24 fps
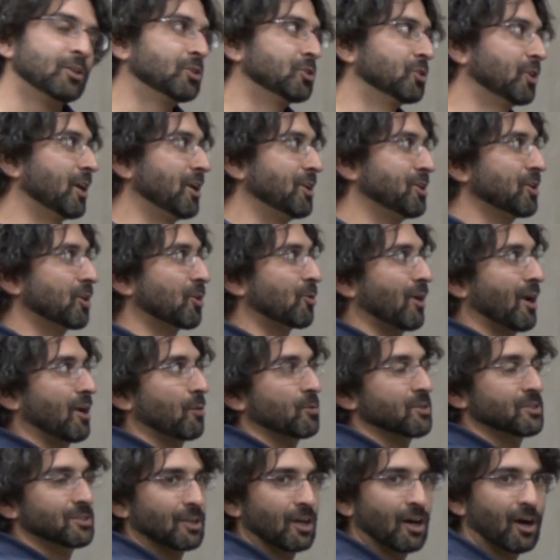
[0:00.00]
to integrate
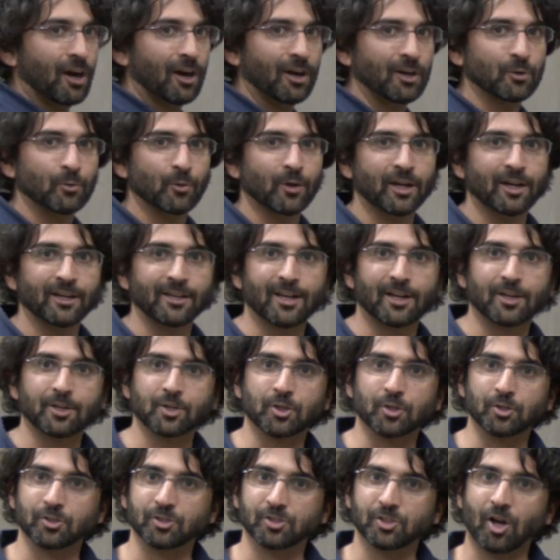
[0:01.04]
with the hardware that
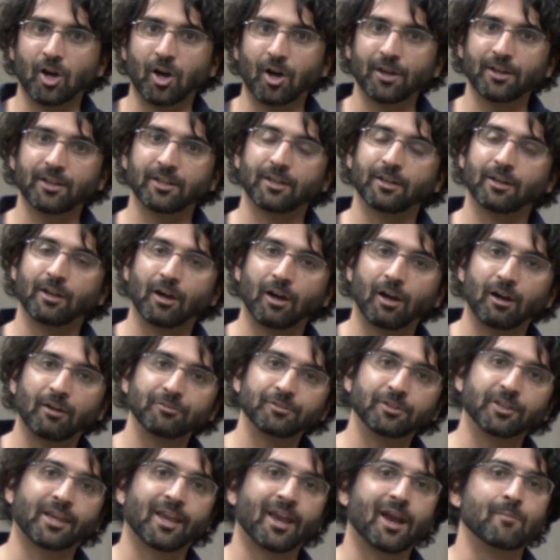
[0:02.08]
turns on and
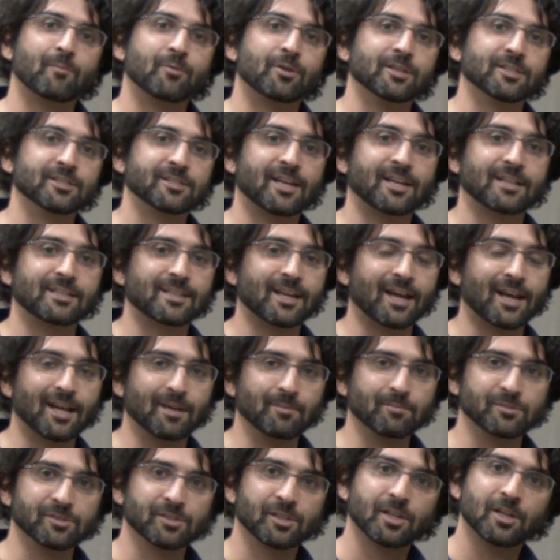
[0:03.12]
off the cameras at
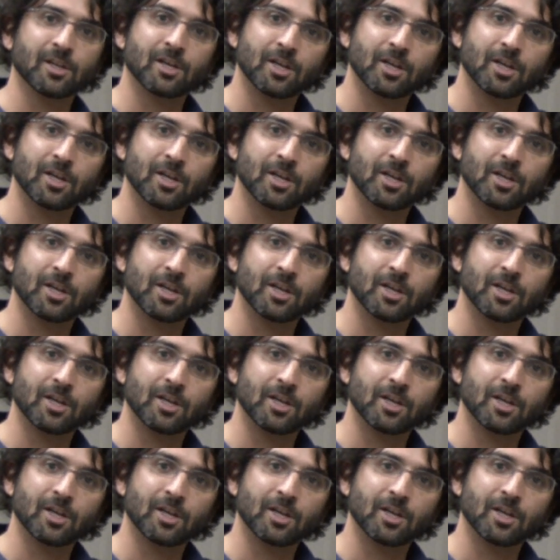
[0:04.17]
times,